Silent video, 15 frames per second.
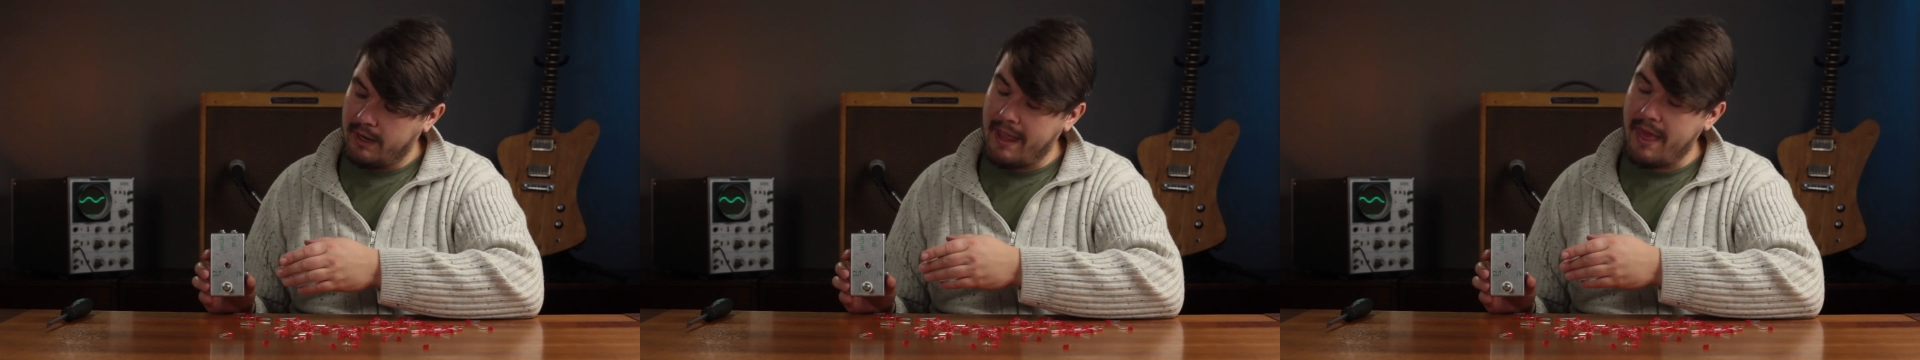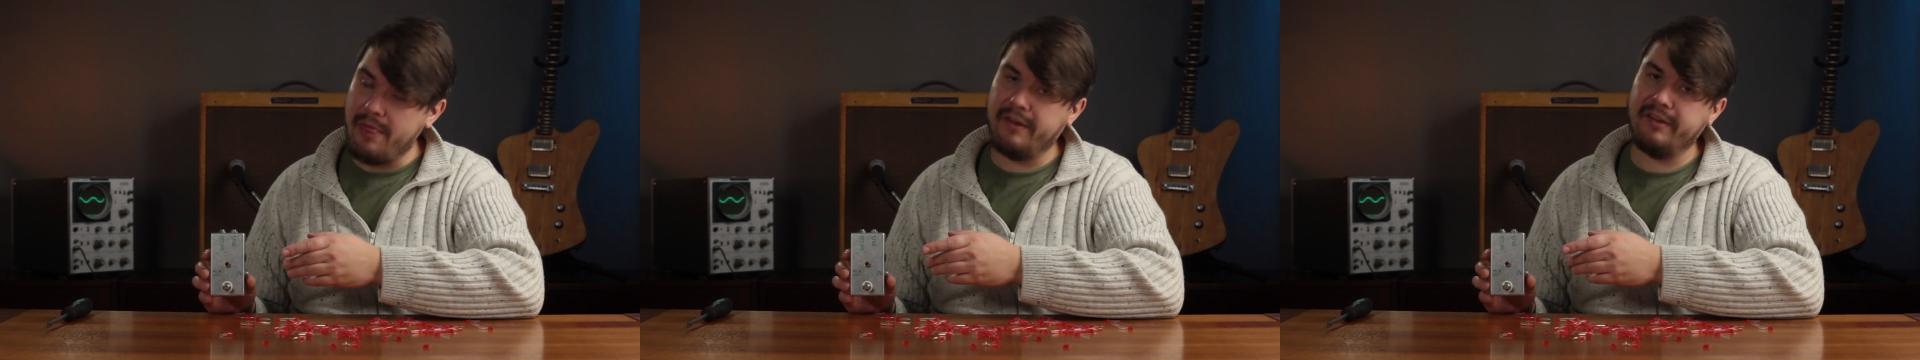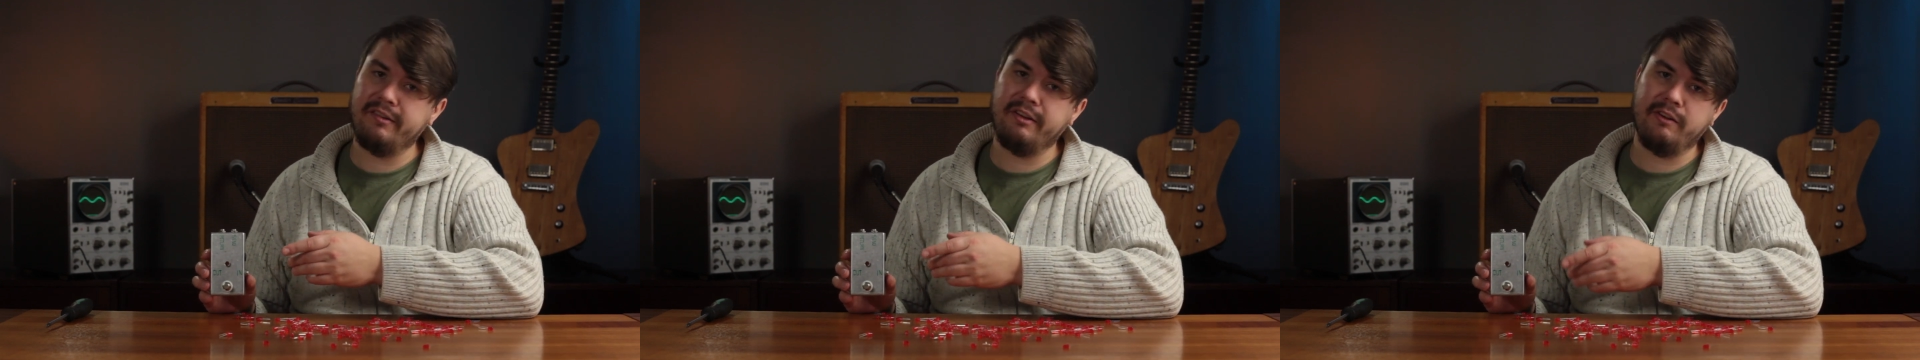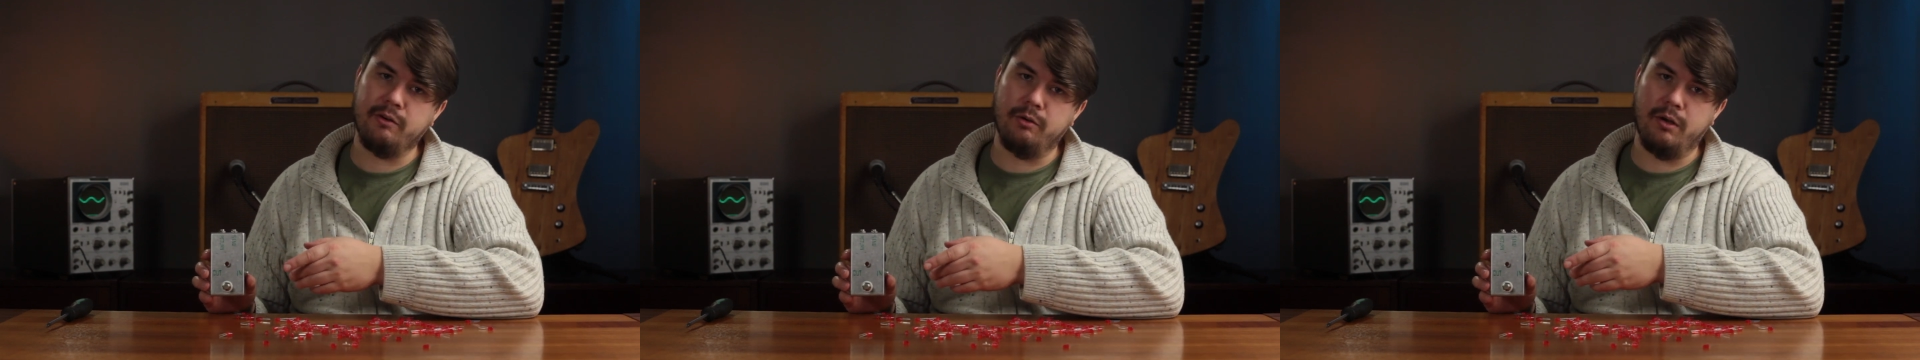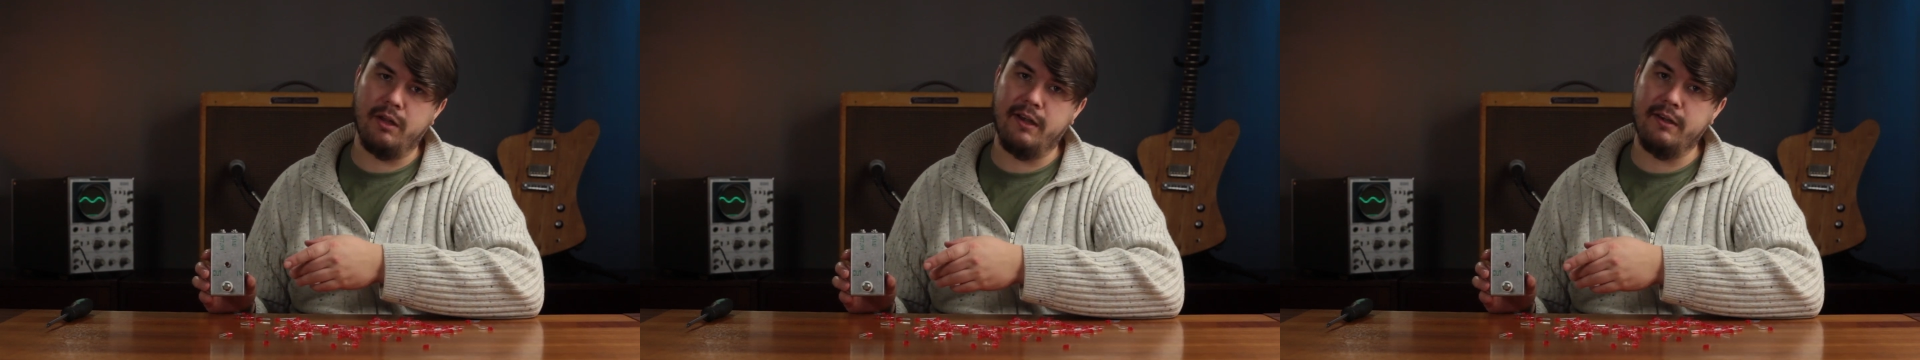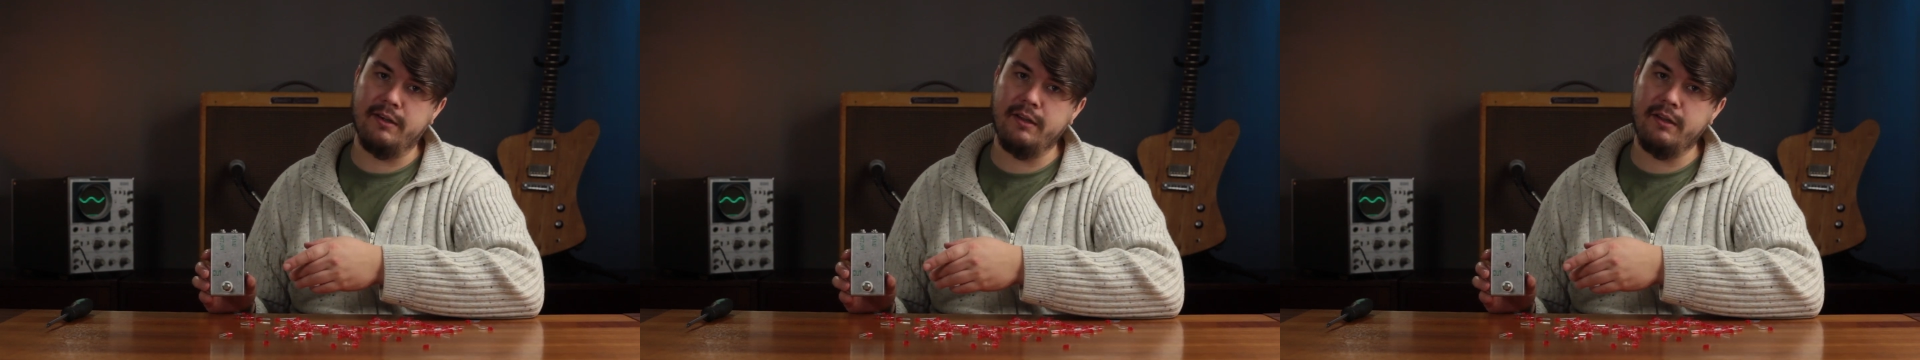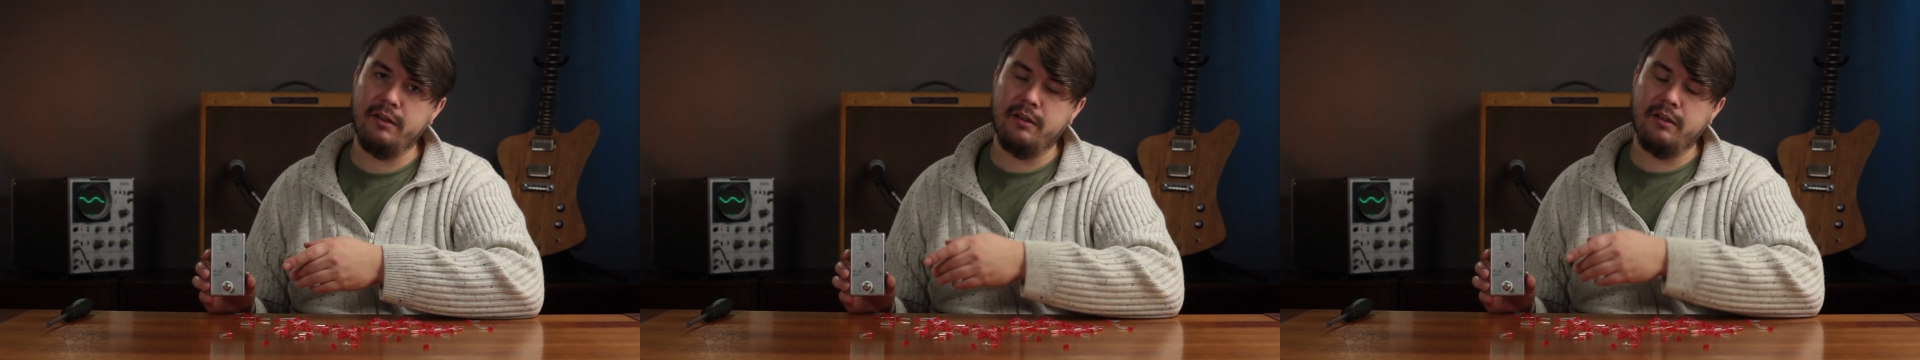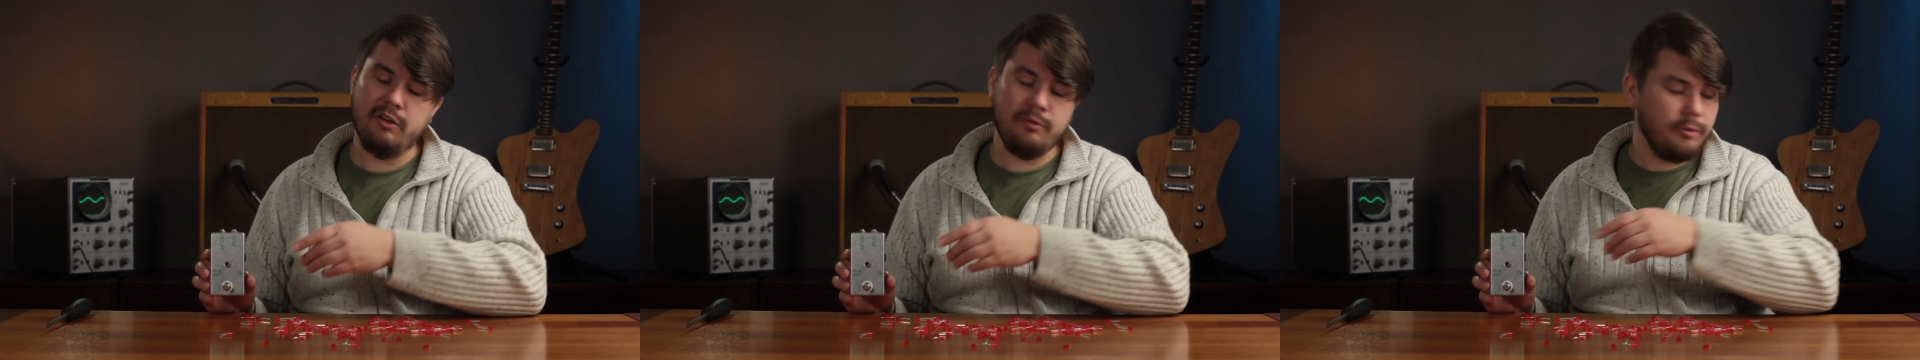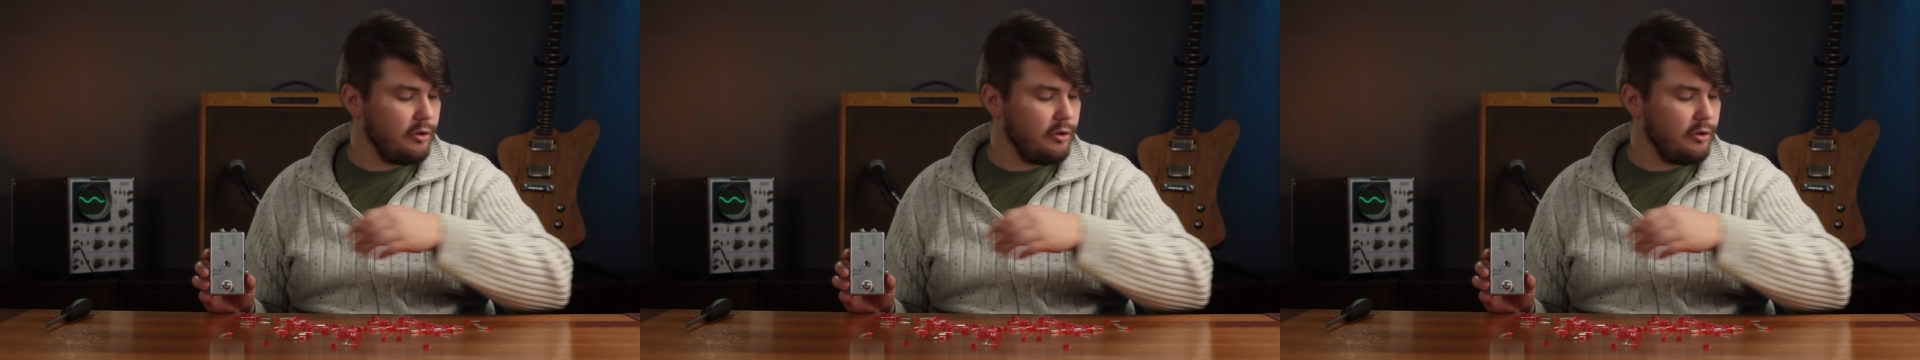and the signal LED is